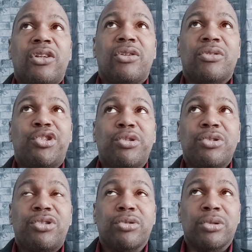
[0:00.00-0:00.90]
you
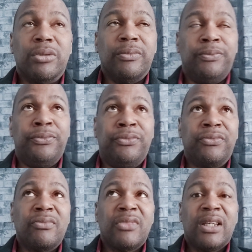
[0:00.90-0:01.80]
choose to
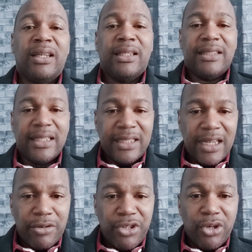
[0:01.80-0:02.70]
take
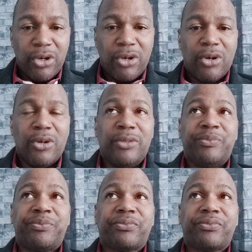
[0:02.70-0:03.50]
down your